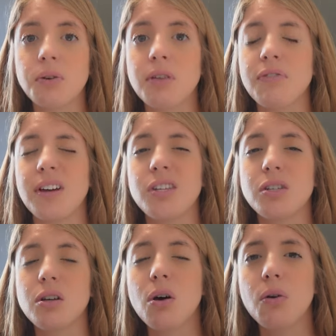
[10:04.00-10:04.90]
you can find
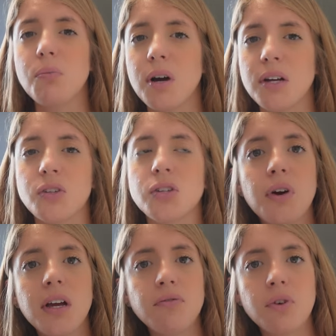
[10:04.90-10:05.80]
so much
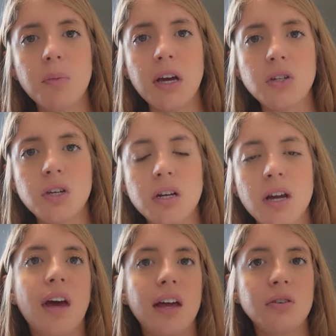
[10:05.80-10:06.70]
free information
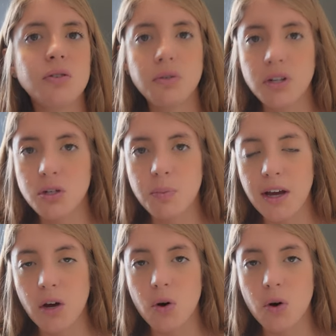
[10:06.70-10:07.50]
that you don't need to buy